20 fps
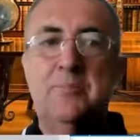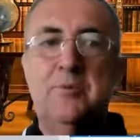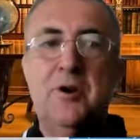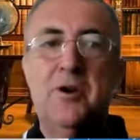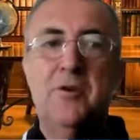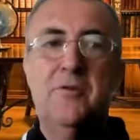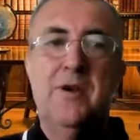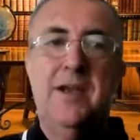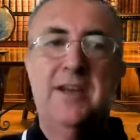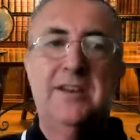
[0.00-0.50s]

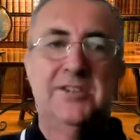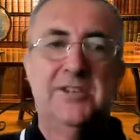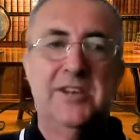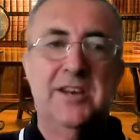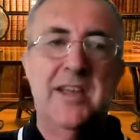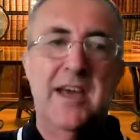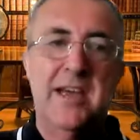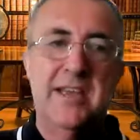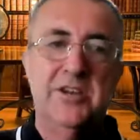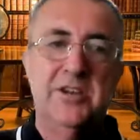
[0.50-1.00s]

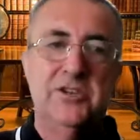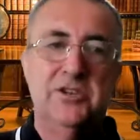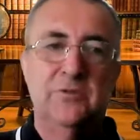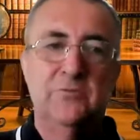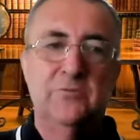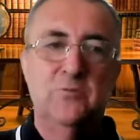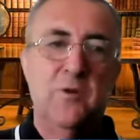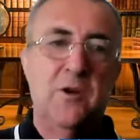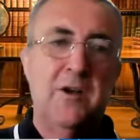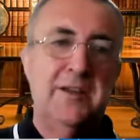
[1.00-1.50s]

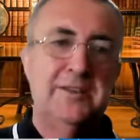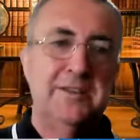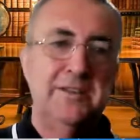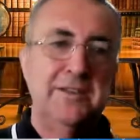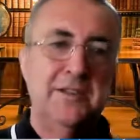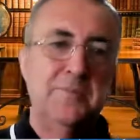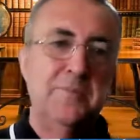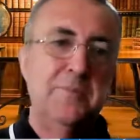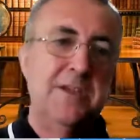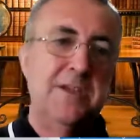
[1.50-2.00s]
procrastination right at
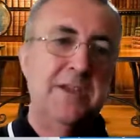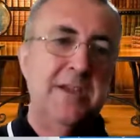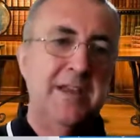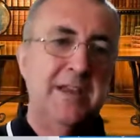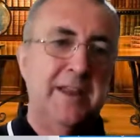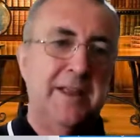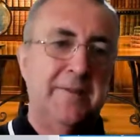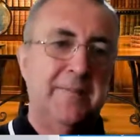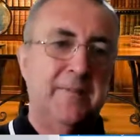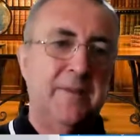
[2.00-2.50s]
the
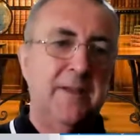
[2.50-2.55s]
beginning.